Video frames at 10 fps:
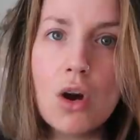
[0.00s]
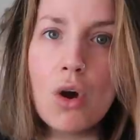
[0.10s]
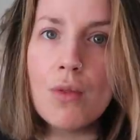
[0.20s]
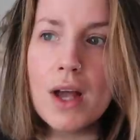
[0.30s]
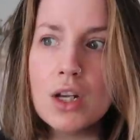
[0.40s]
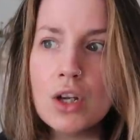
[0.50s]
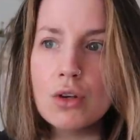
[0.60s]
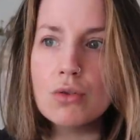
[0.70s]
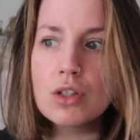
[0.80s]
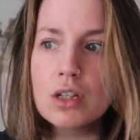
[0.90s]
On that
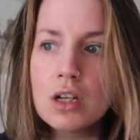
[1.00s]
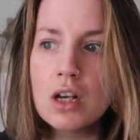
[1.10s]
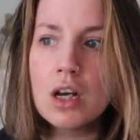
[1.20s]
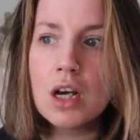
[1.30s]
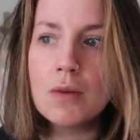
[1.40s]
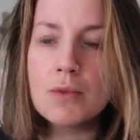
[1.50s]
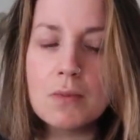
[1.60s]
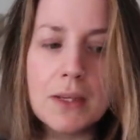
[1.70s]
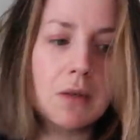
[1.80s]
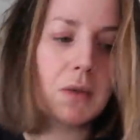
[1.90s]
note, I'm
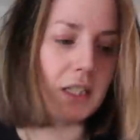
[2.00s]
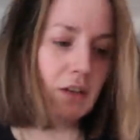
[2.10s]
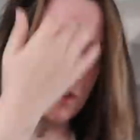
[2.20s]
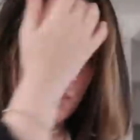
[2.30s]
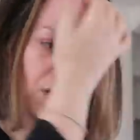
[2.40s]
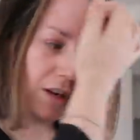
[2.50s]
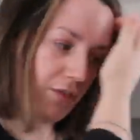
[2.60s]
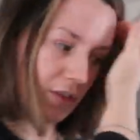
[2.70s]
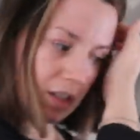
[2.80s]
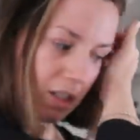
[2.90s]
just making myself some
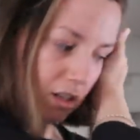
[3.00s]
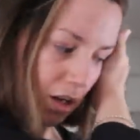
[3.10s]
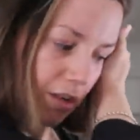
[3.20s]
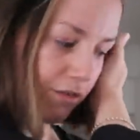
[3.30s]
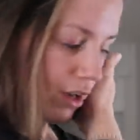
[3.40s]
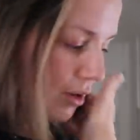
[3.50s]
breakfast. I've